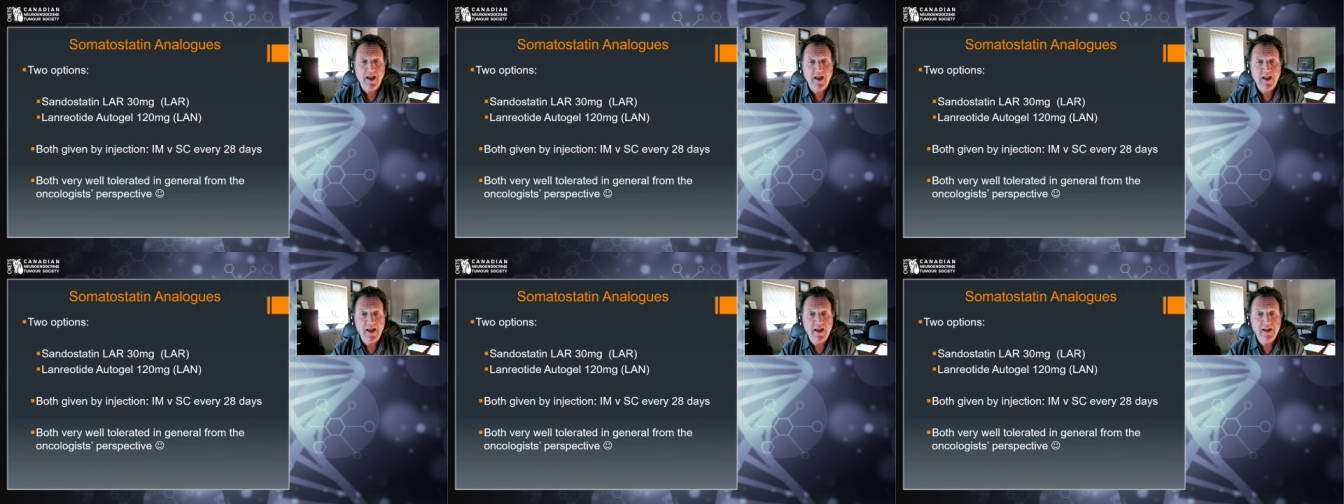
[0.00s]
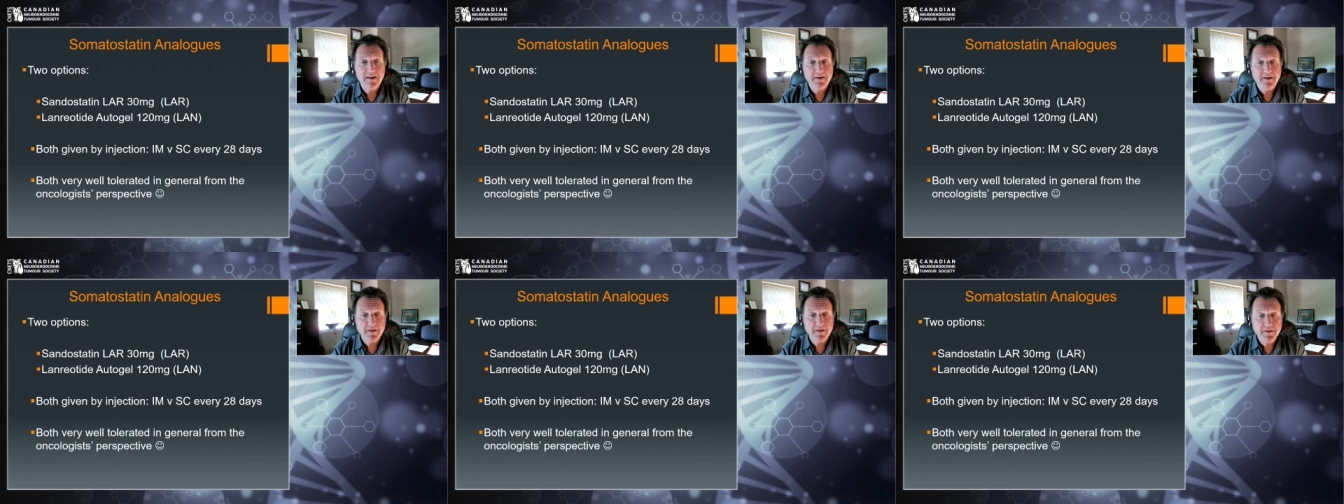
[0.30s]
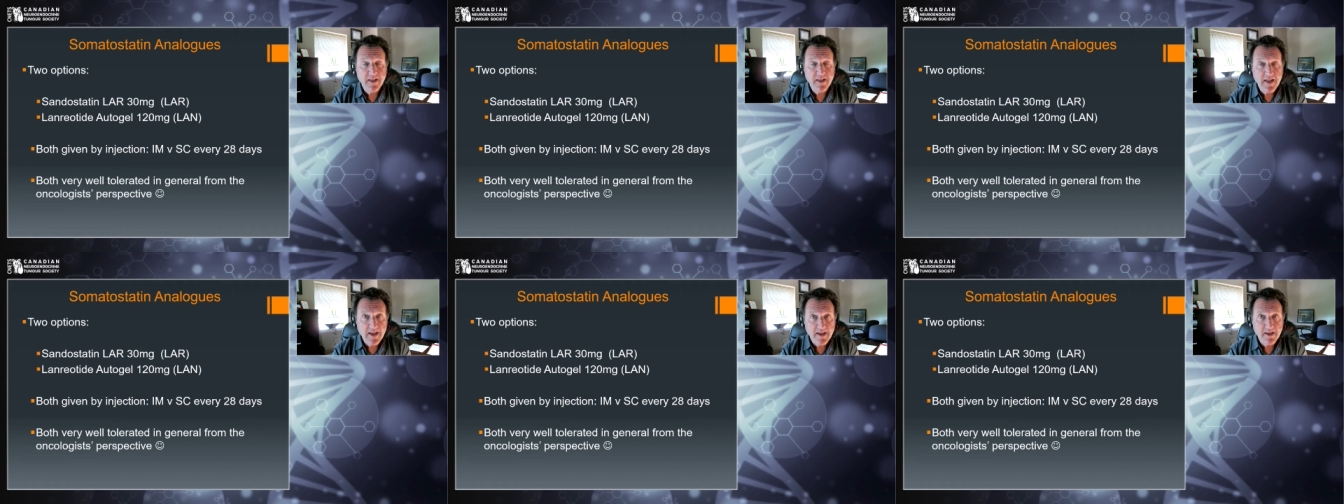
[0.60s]
And
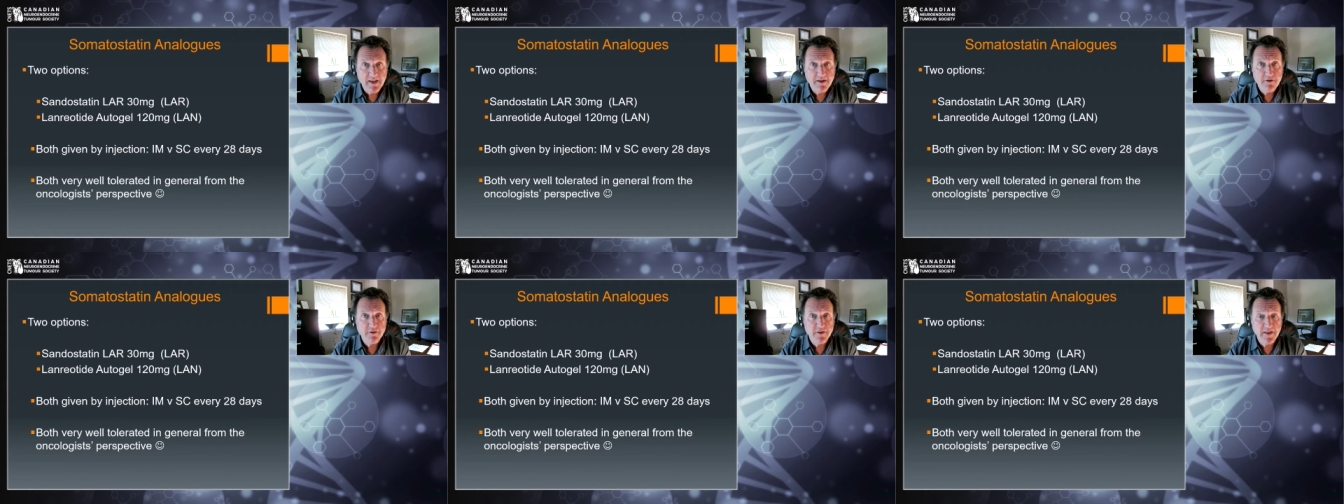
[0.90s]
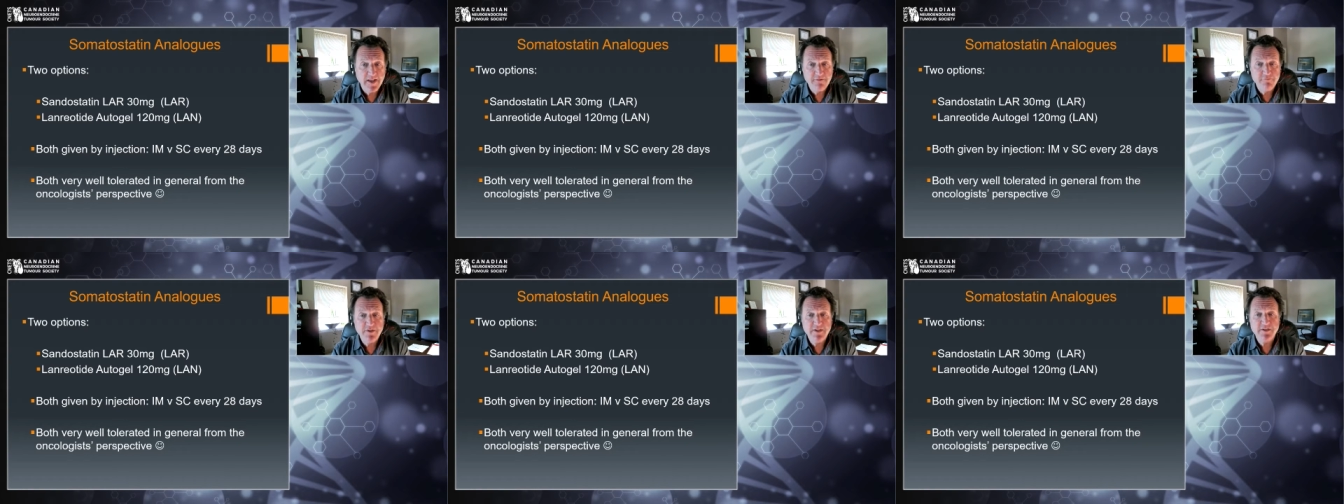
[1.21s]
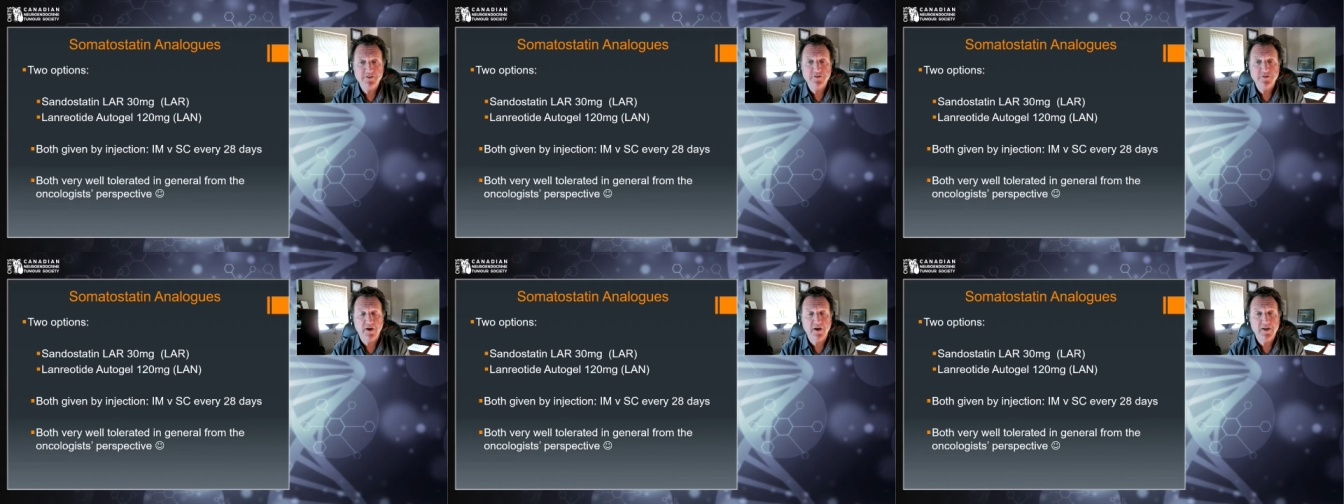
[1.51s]
LAN or
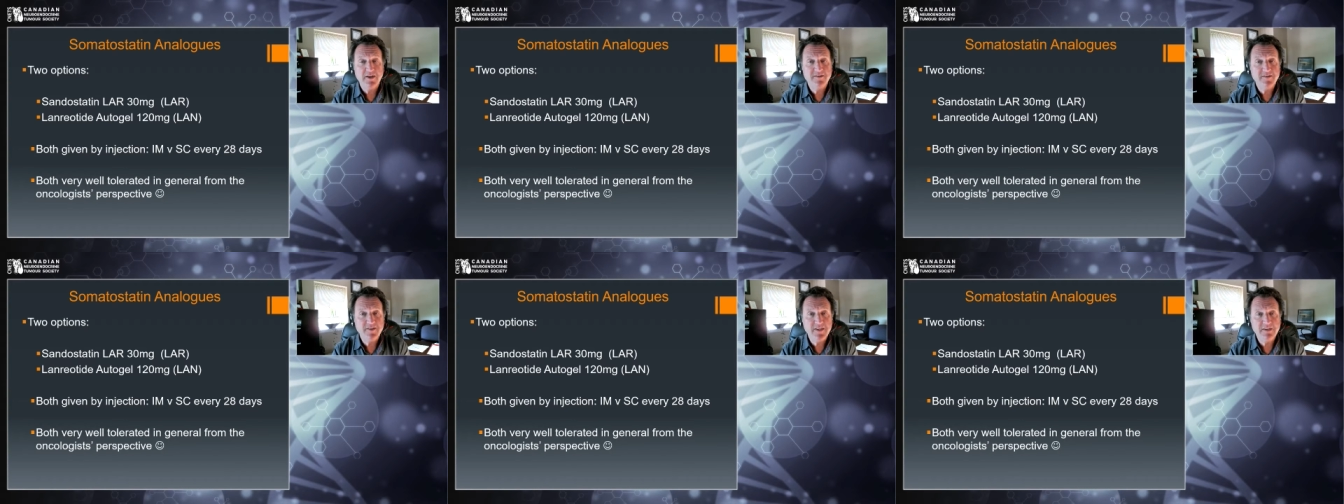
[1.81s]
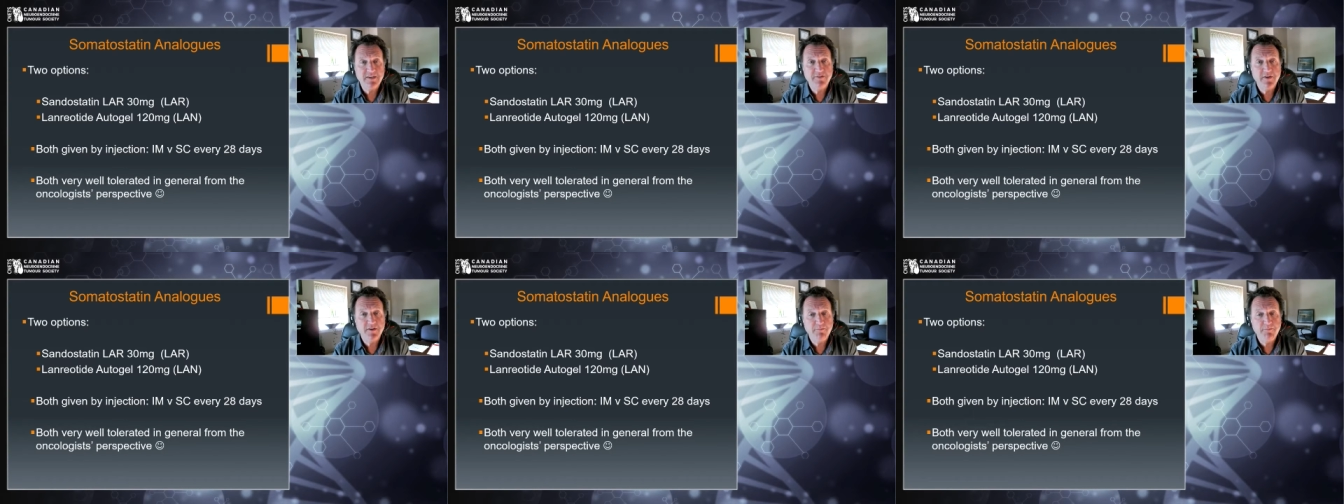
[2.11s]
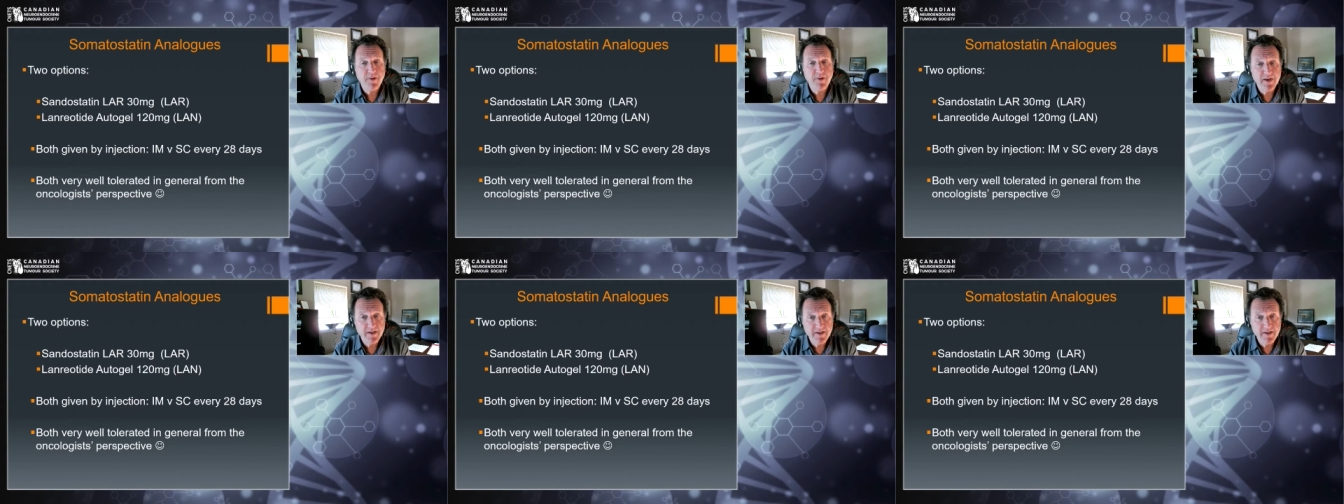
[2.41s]
lanreotide is given
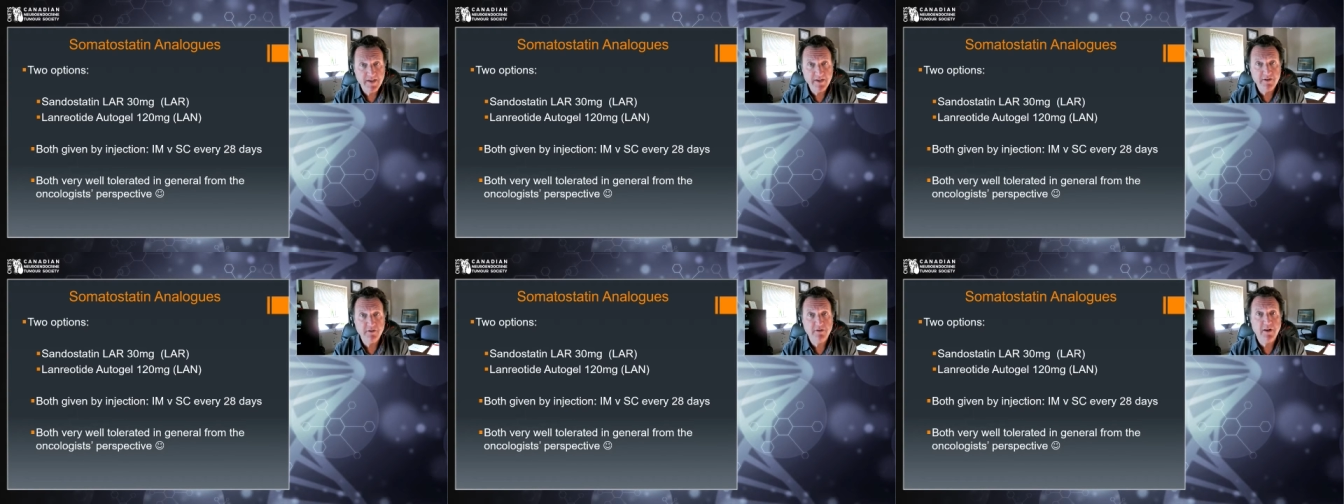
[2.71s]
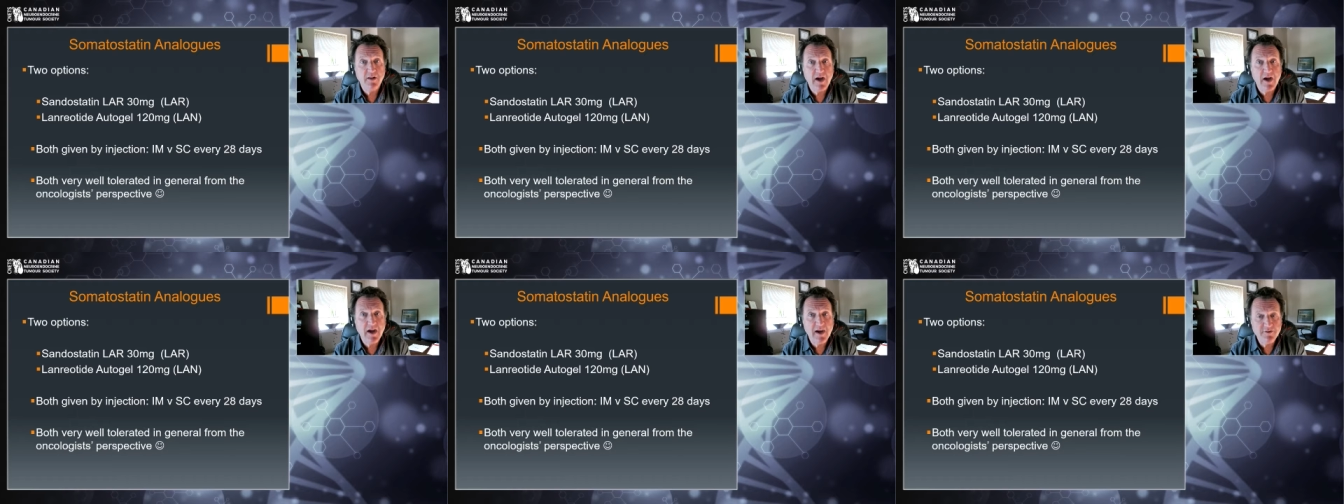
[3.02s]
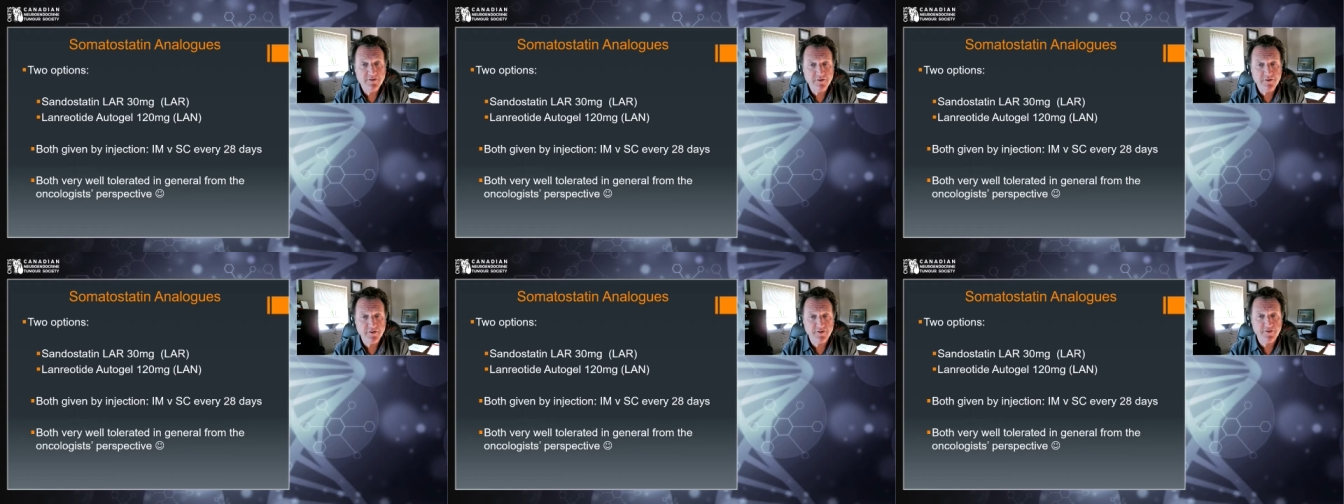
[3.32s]
by a needle
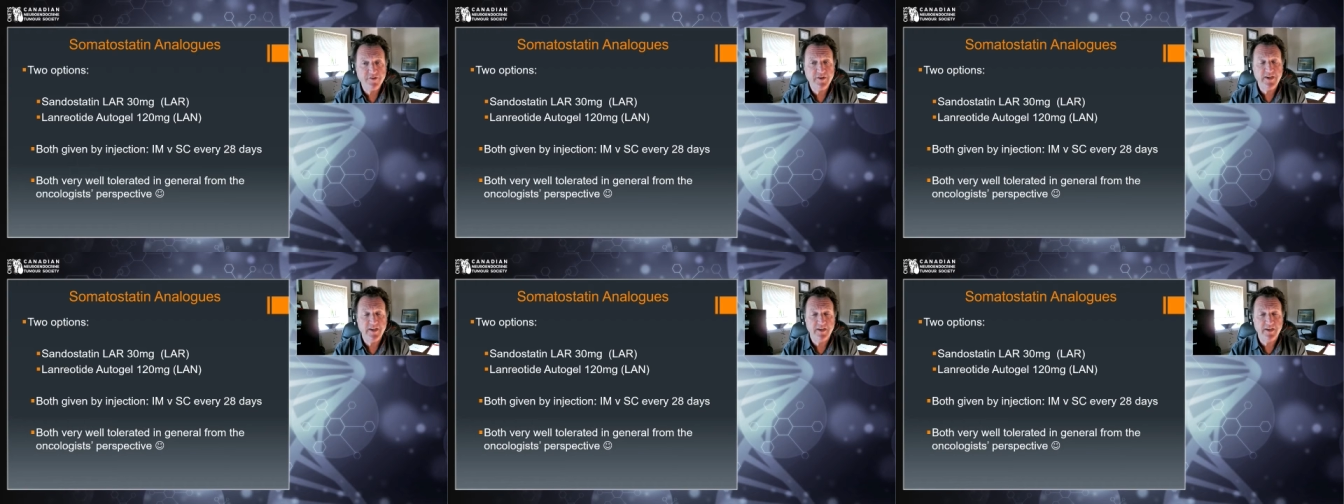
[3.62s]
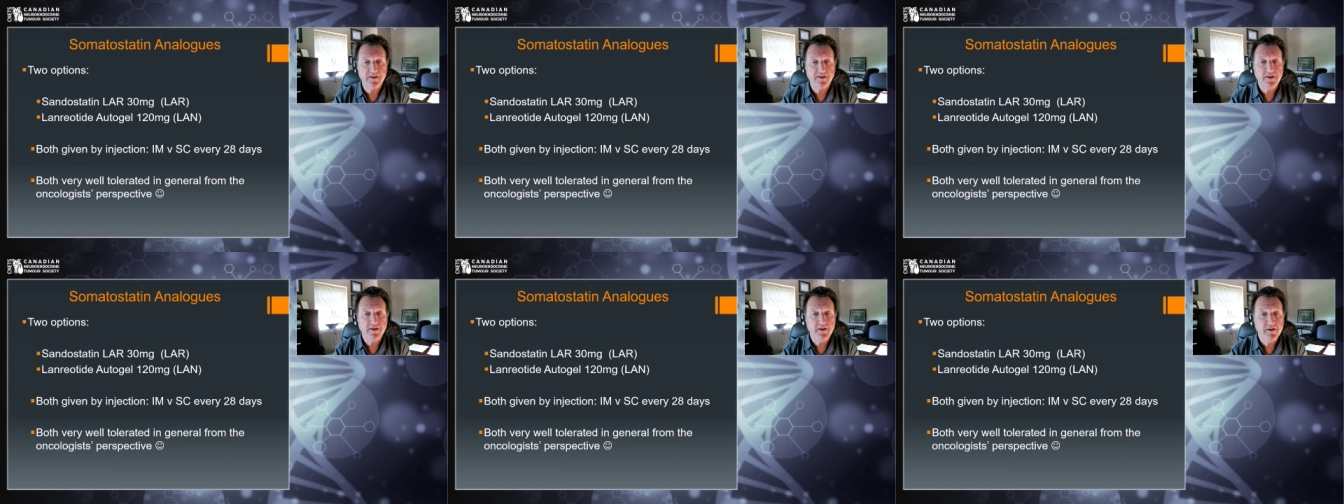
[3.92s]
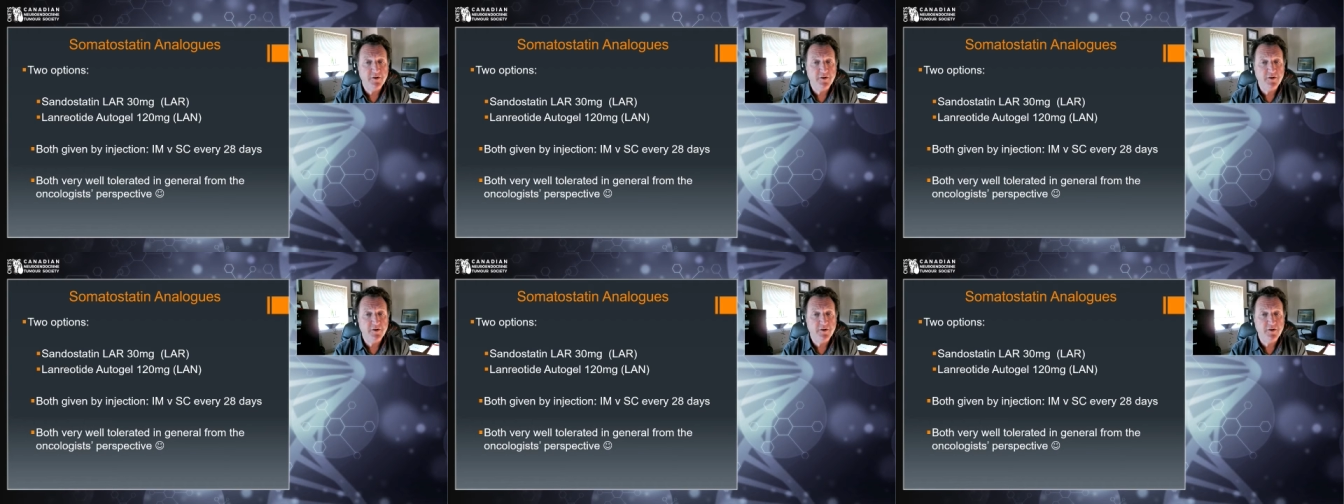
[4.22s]
under the skin,